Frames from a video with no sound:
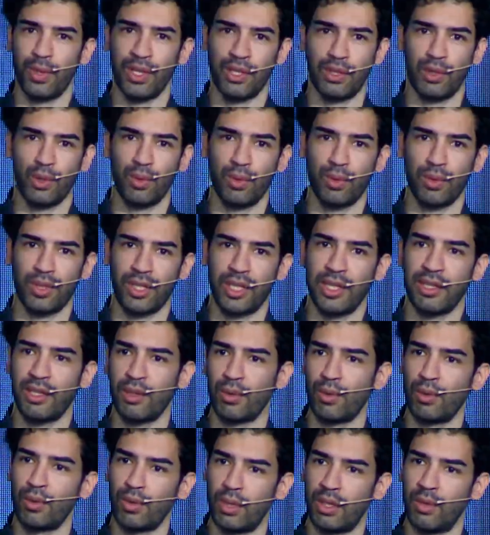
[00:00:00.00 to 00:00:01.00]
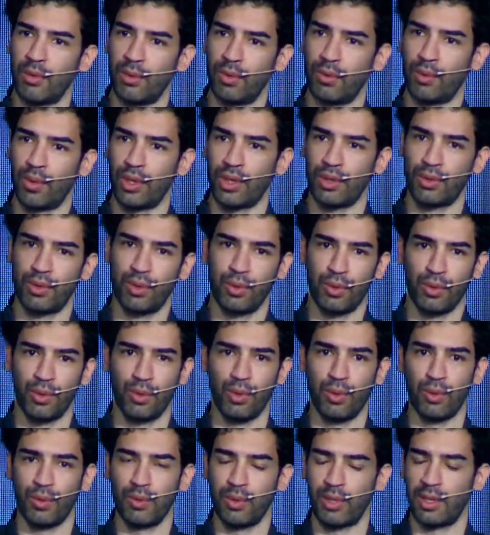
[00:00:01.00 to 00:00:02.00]
when you want
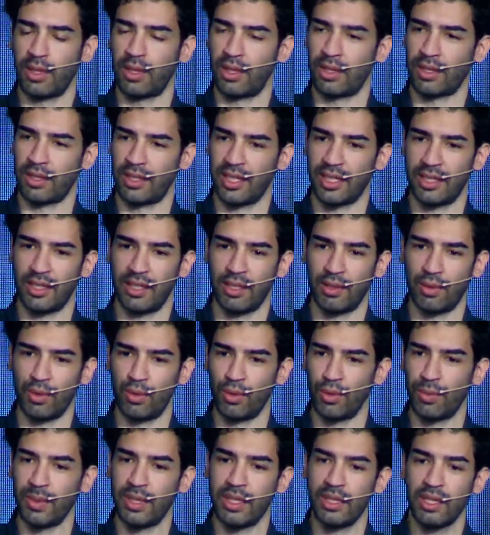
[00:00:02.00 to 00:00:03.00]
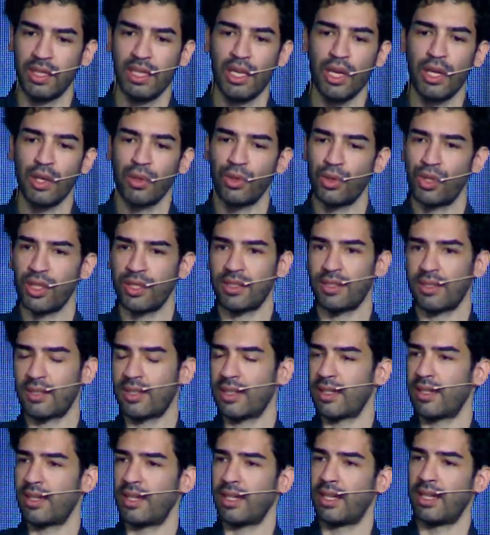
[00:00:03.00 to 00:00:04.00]
to get an Uber, you just
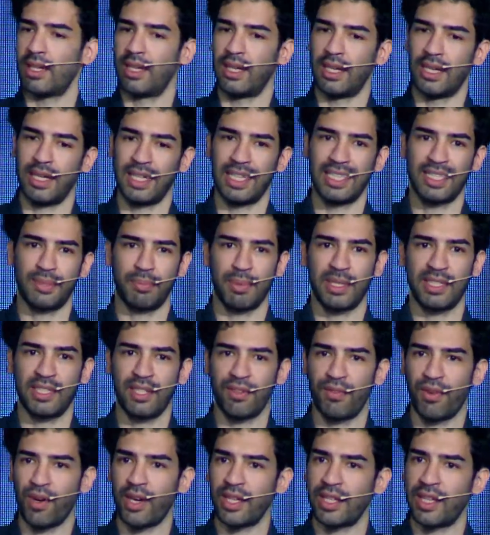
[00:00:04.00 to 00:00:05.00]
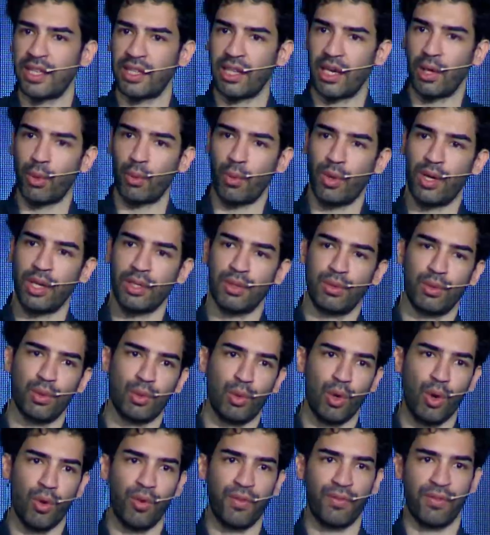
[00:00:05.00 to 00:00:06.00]
specify that I want to
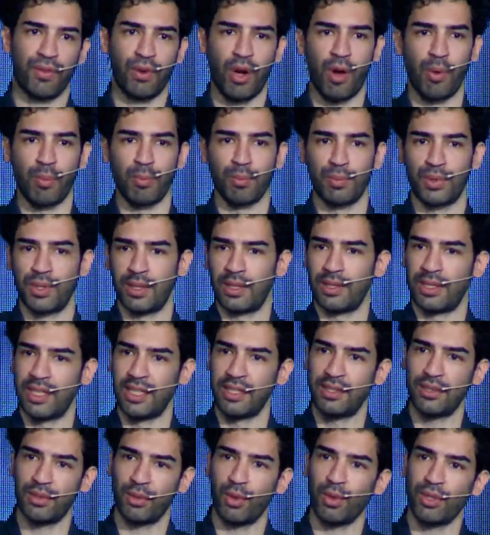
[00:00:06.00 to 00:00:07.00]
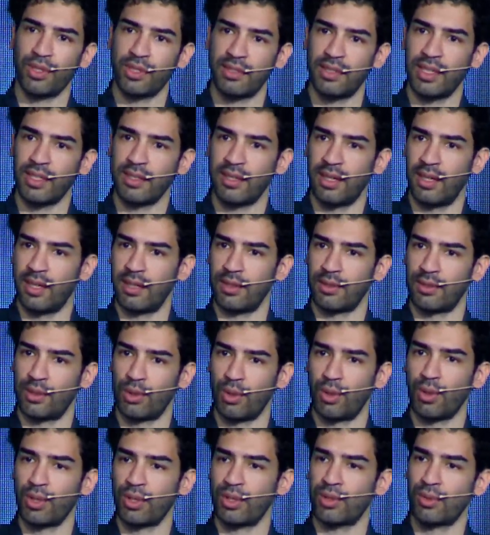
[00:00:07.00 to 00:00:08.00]
go from this source
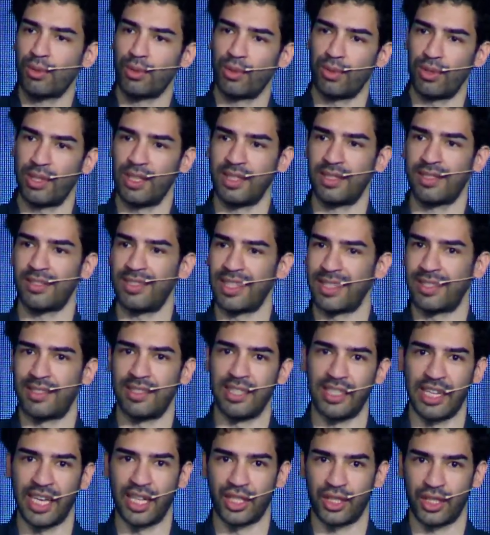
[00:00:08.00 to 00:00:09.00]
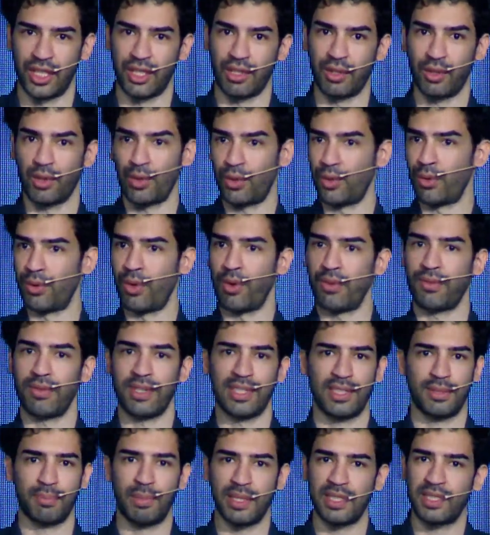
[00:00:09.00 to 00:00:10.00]
to this destination. You
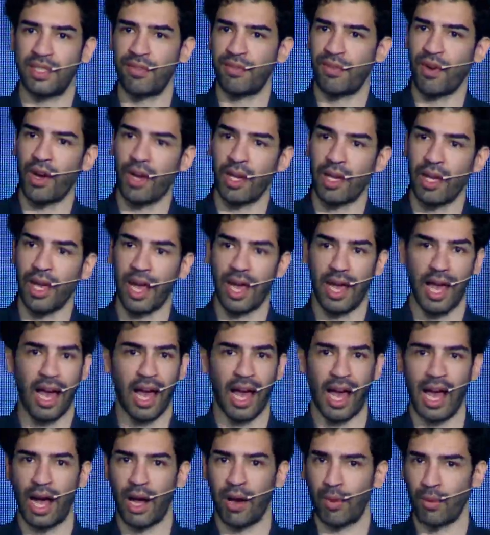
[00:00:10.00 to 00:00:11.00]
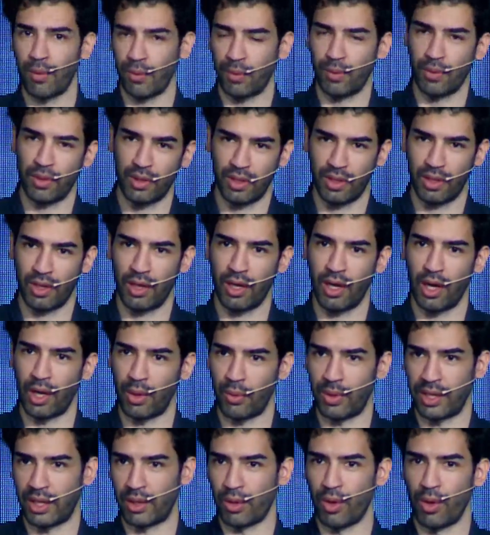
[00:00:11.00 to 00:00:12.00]
don't specify how
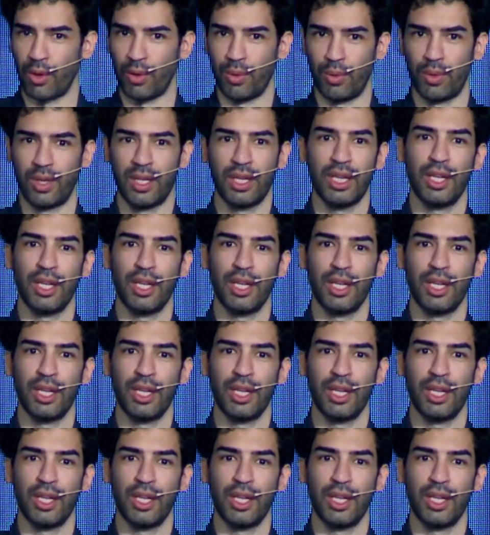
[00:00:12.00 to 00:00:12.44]
I want to go.